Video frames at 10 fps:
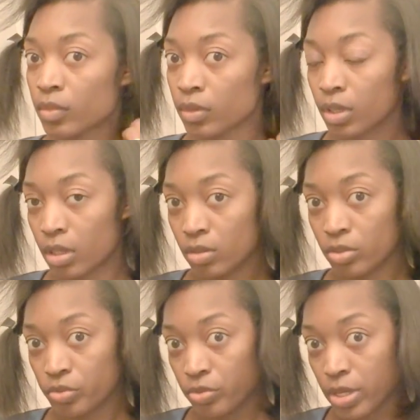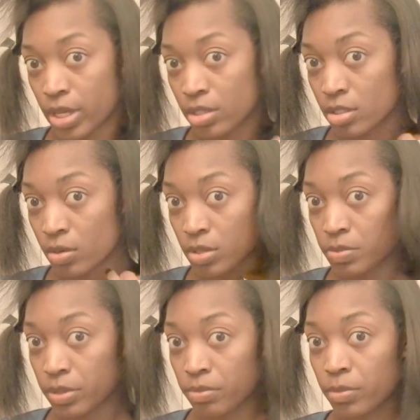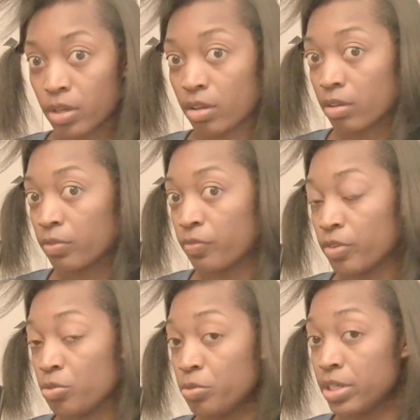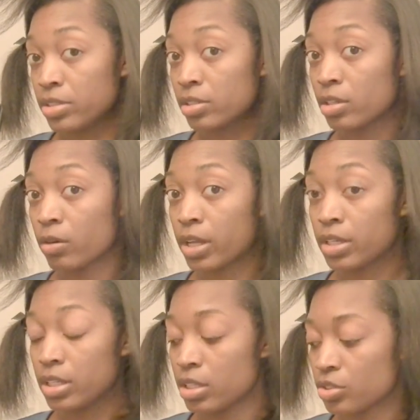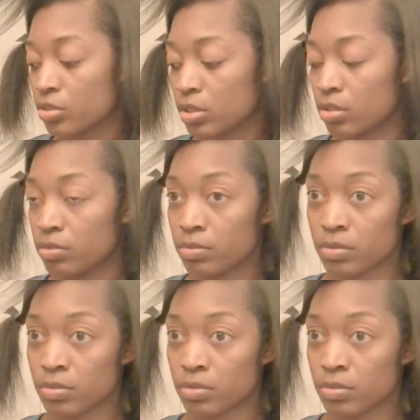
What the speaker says: I don't know if you guys noticed, but a few weeks ago I did trim.